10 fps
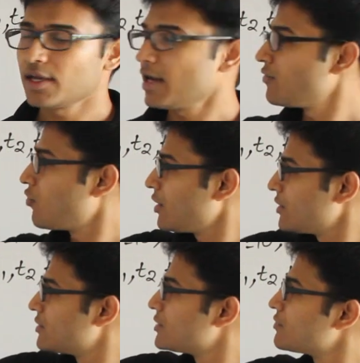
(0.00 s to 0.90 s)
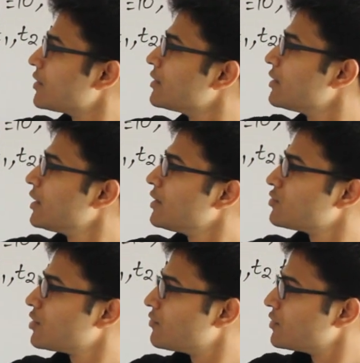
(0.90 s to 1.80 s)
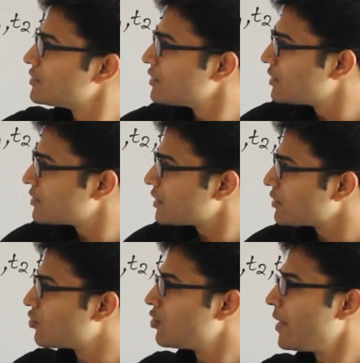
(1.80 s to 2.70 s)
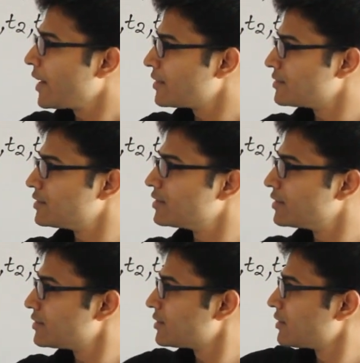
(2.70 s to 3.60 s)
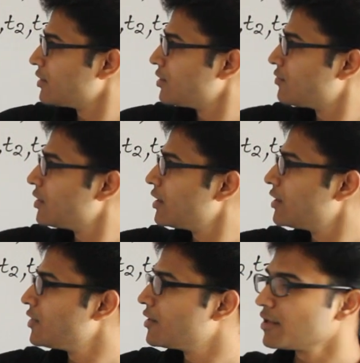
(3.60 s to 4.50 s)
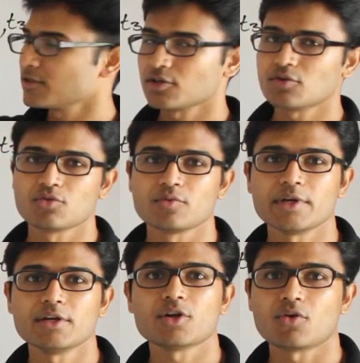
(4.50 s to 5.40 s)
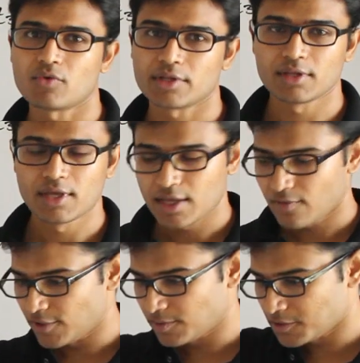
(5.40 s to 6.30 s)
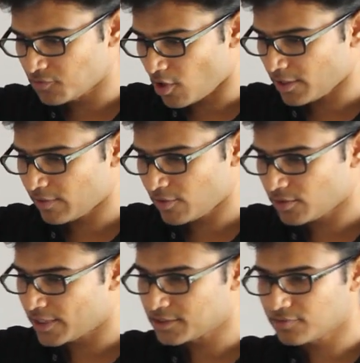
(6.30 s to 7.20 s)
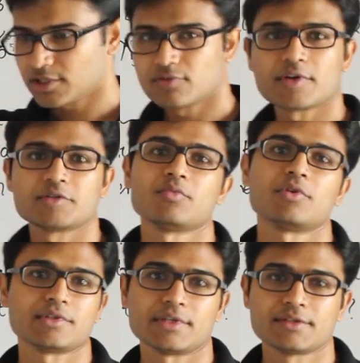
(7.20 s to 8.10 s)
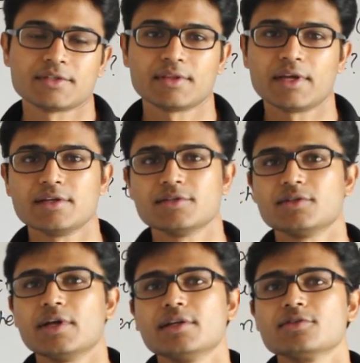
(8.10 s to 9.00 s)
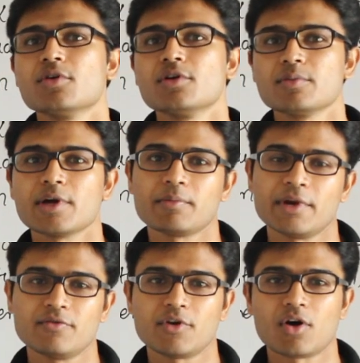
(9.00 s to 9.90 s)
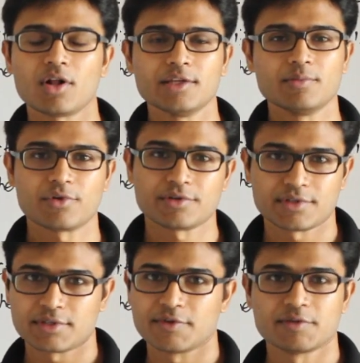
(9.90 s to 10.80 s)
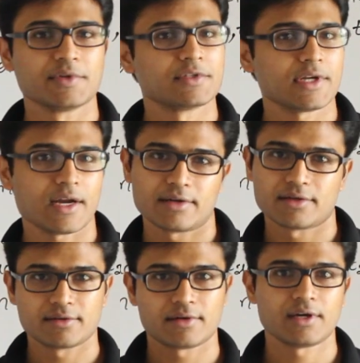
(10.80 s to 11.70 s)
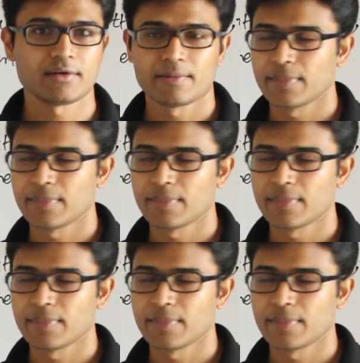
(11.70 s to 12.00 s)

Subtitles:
And what is this one? So if you see this and go back and see this, it will trace out to be tau 1, which means whatever you guessed for the first process, that is going to be applied for all the process, which means static, right?